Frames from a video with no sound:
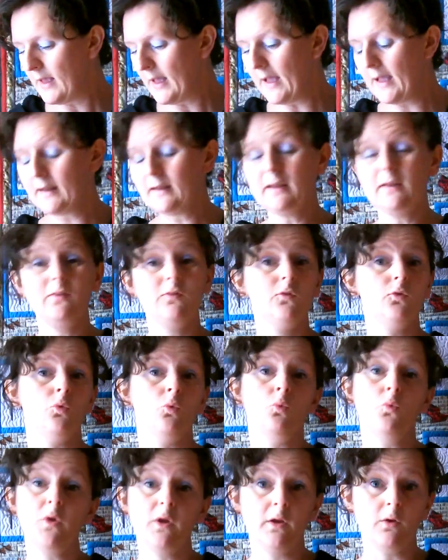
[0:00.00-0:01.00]
and it's
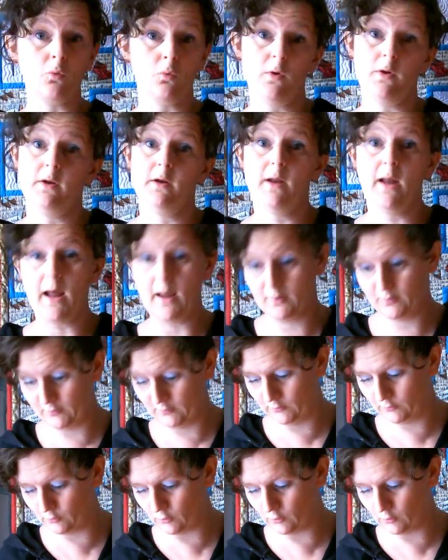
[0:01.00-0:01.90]
really, really nice.